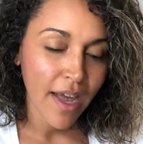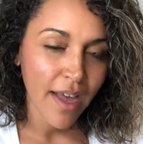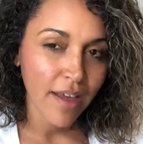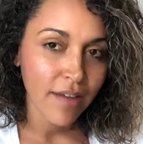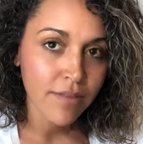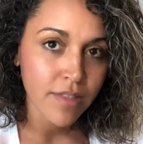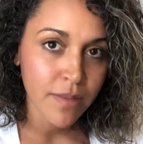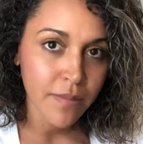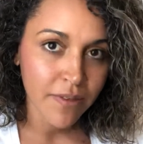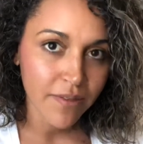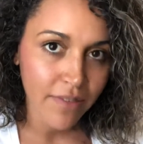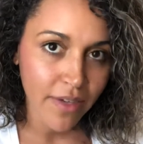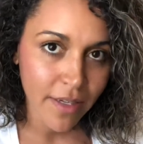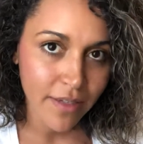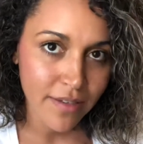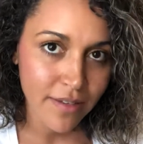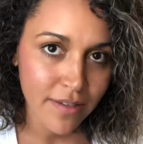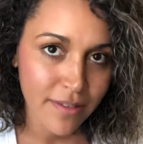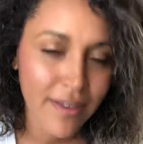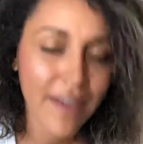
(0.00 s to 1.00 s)
some
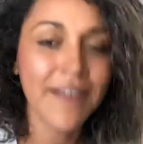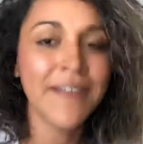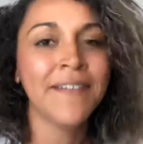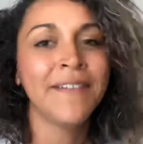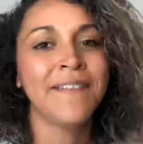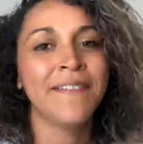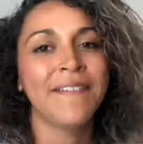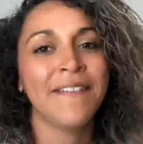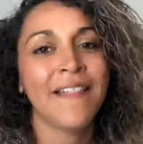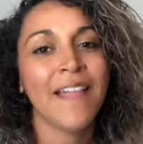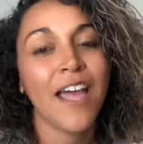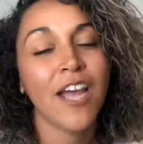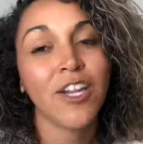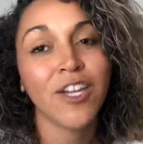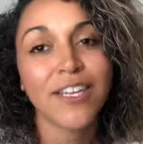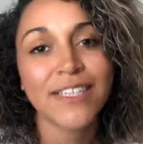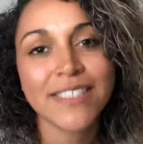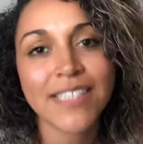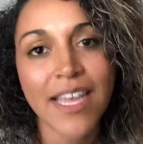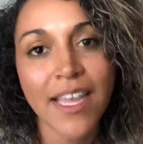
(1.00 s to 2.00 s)
advice, and you
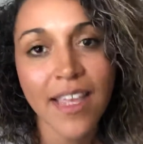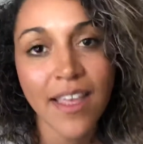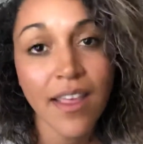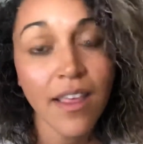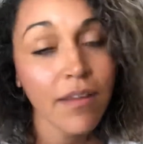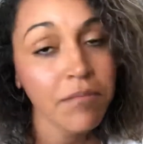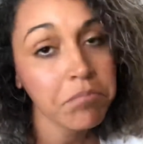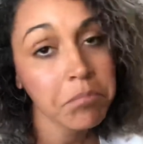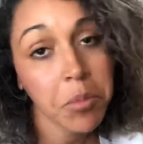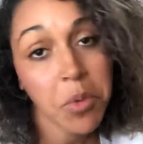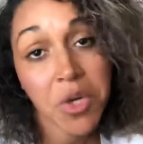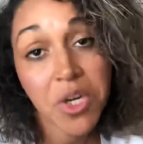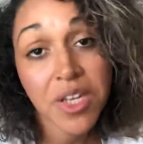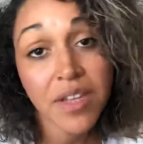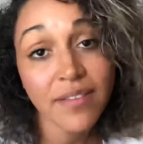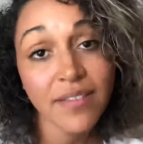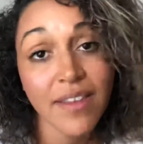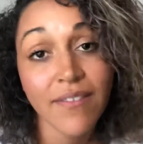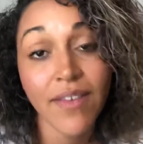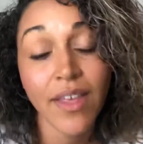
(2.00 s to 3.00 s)
can take it or you can
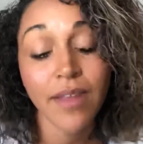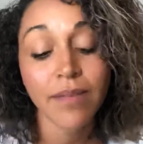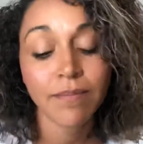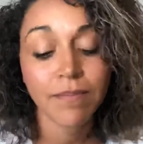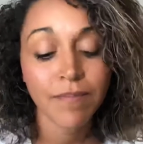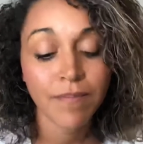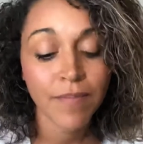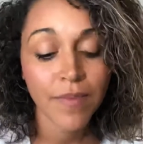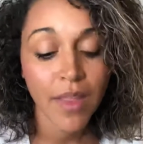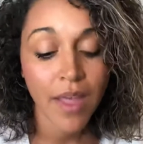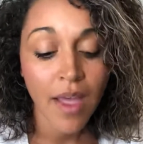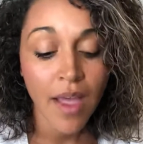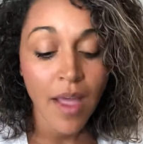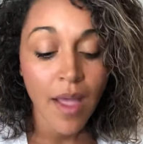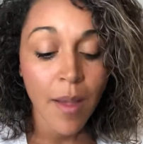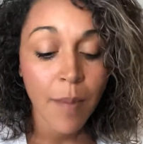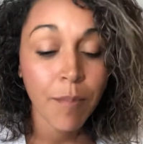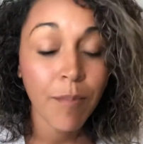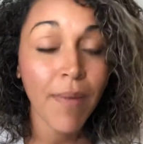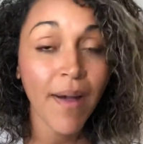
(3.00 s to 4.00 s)
leave it.
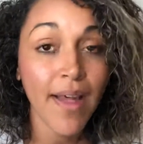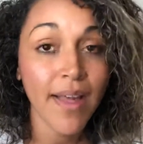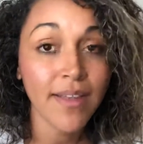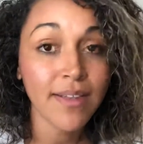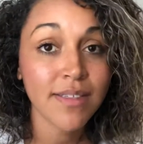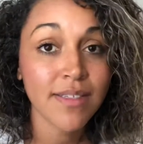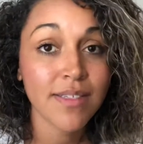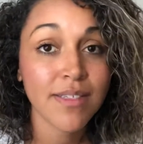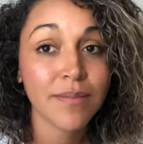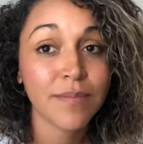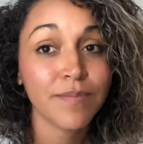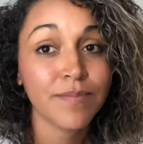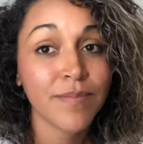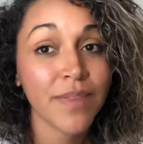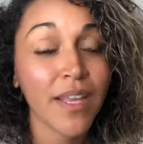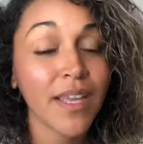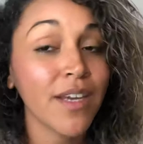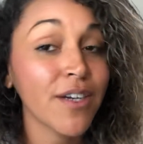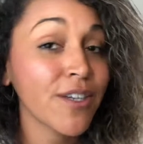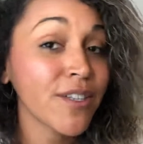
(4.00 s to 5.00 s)
But
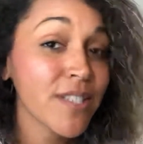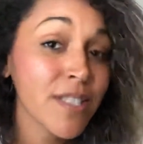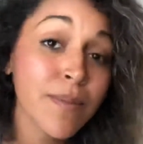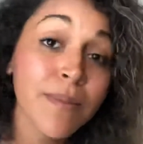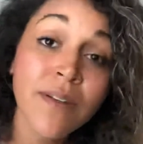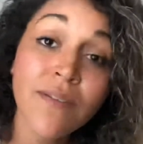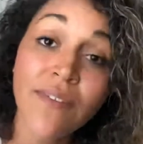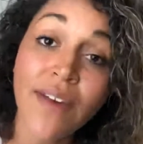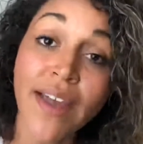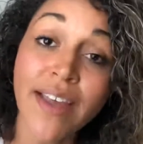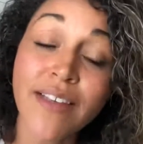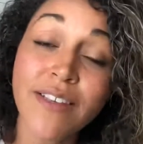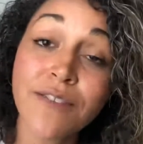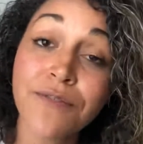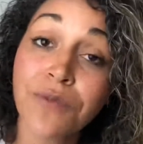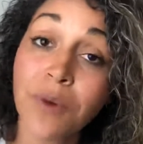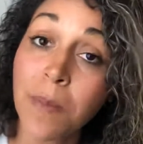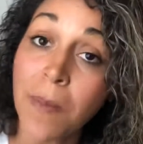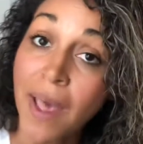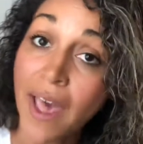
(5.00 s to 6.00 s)
here's some advice
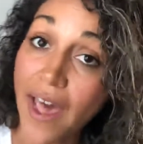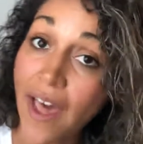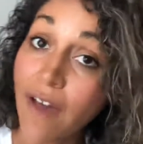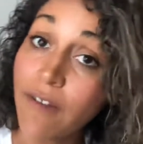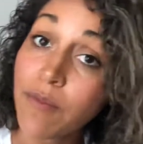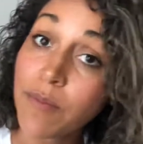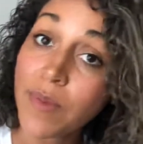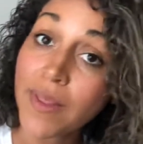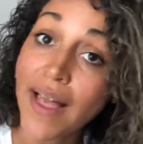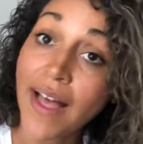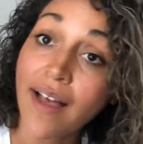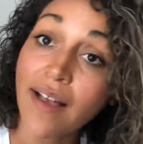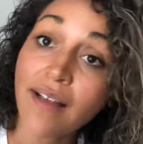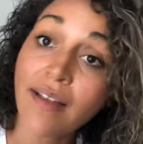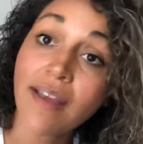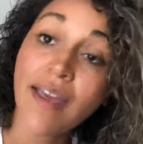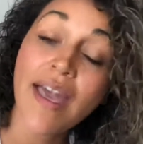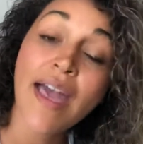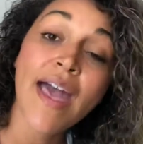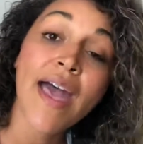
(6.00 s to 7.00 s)
from a half black,
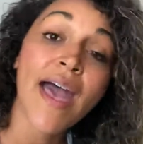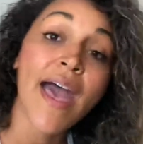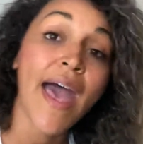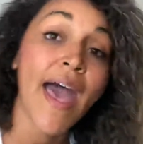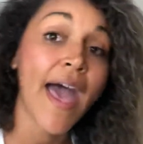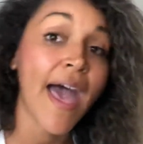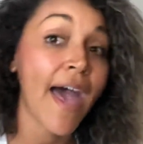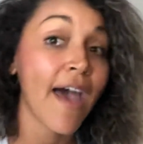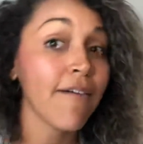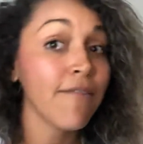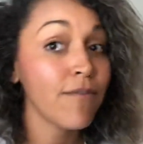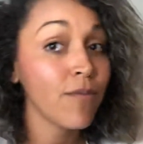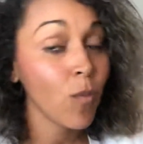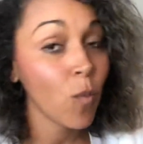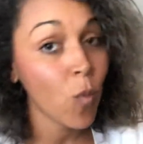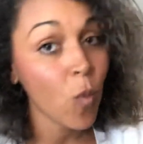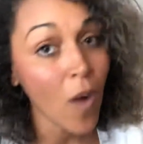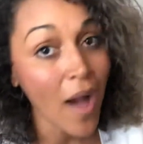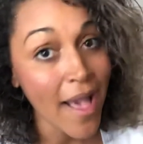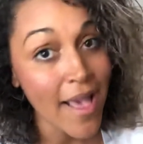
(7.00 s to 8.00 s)
half
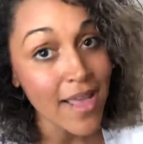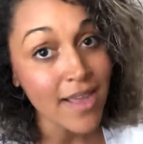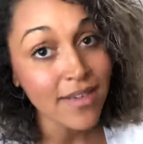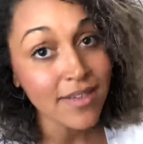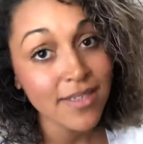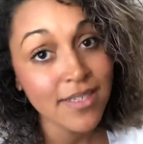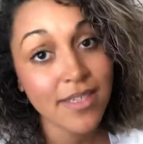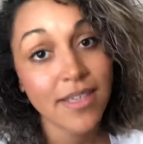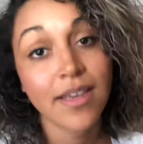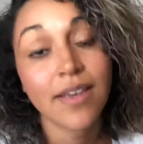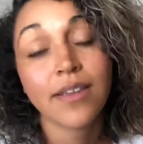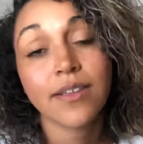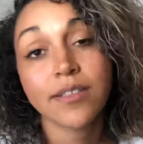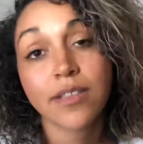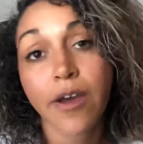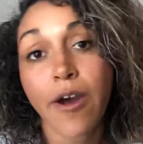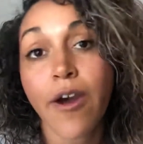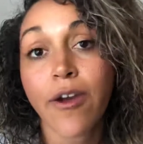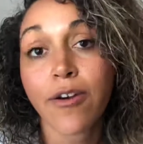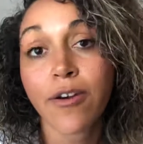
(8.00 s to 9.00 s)
white
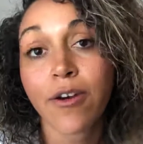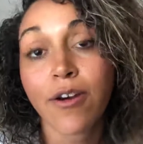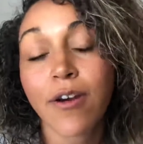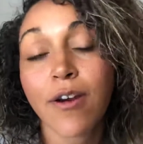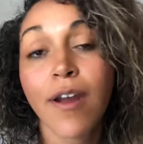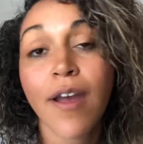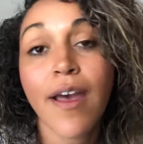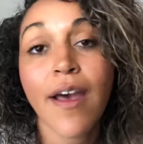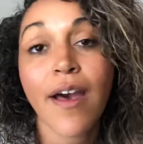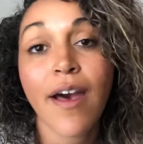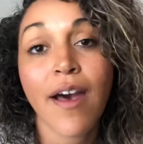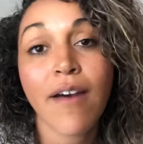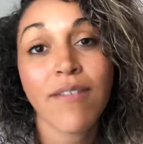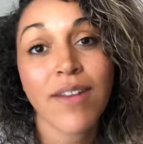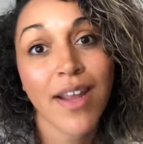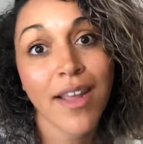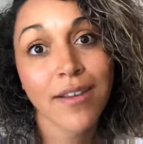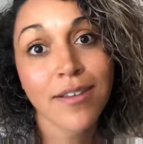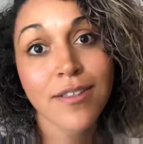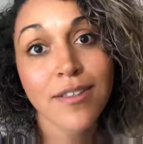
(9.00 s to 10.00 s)
daughter of an
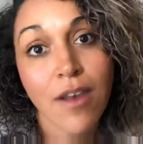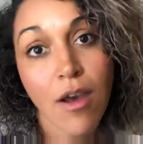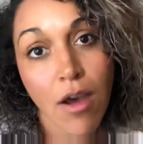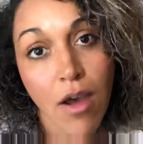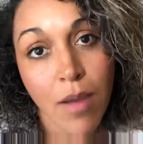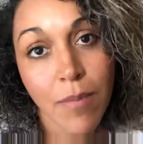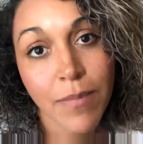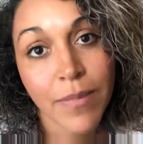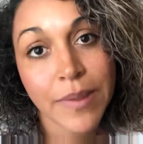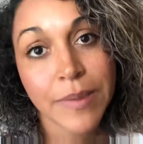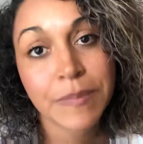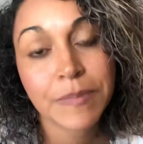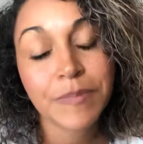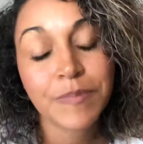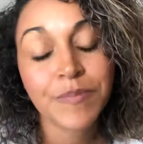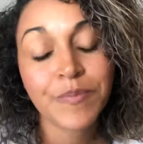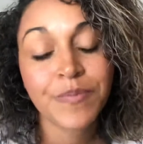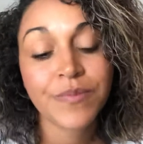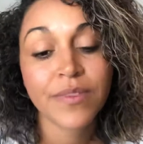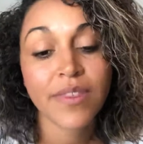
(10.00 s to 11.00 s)
ex-cop.
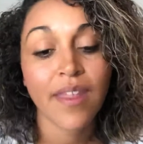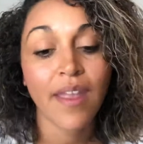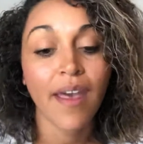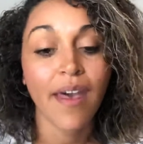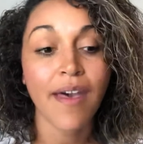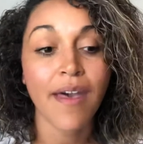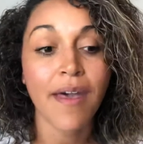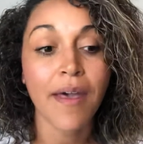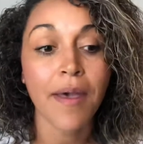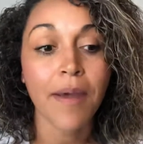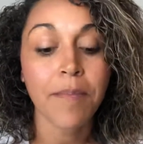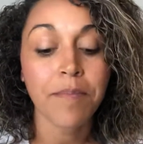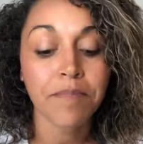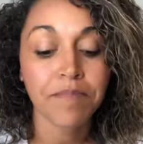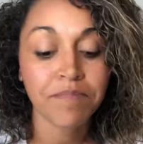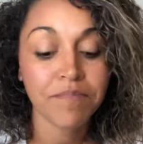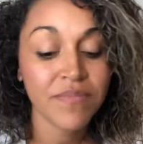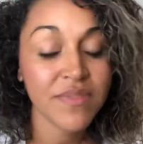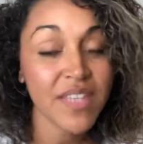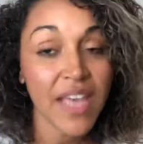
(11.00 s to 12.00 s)

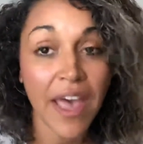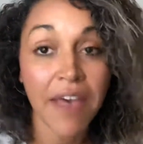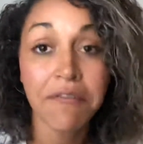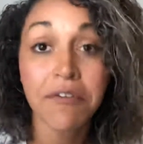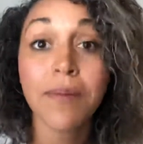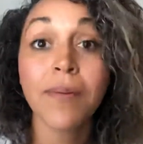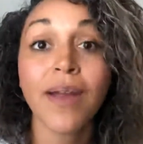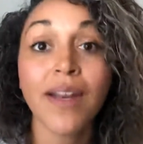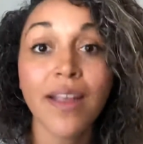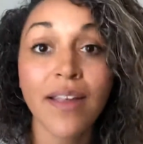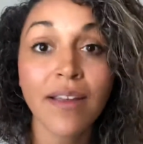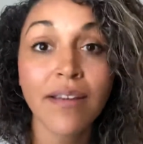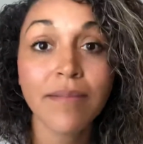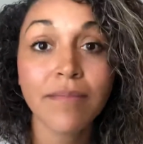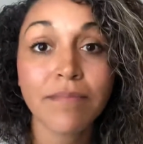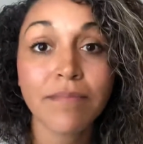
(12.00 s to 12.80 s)
To everybody,